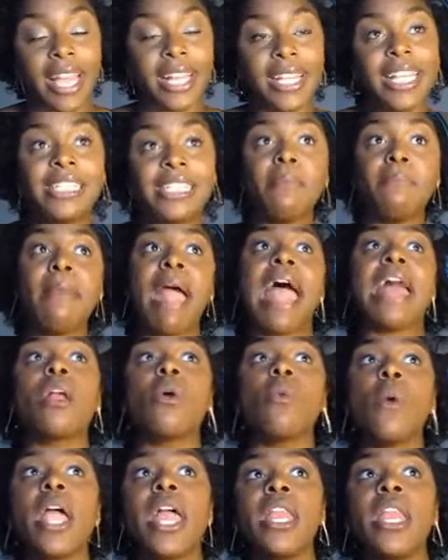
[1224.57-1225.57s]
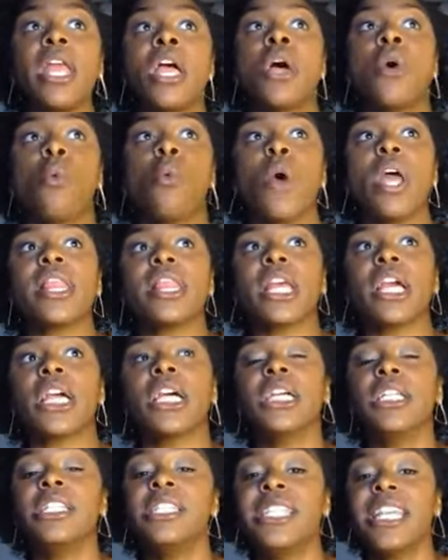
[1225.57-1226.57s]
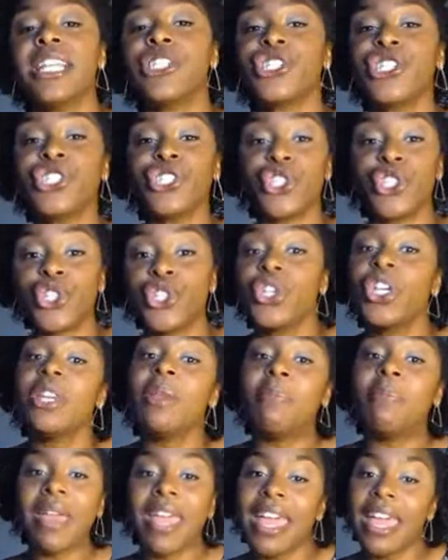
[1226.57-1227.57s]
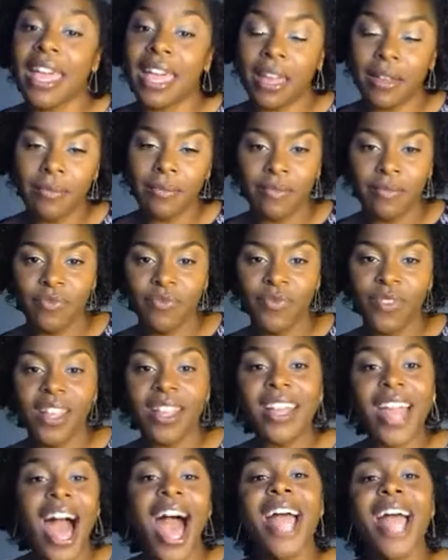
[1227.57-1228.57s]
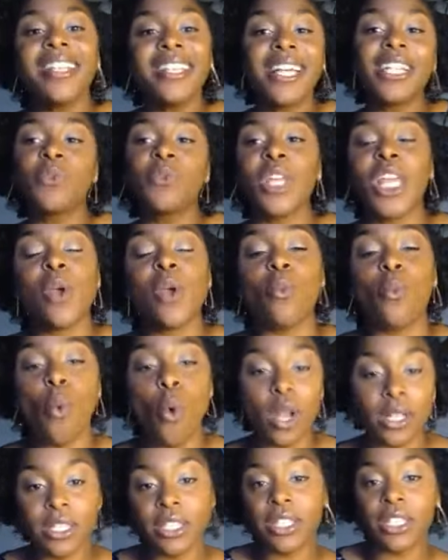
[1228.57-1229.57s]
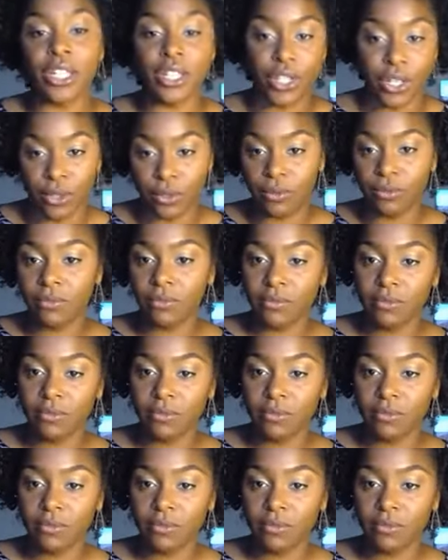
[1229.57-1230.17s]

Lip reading: It doesn't matter what the condition should be. God does what he wants to do.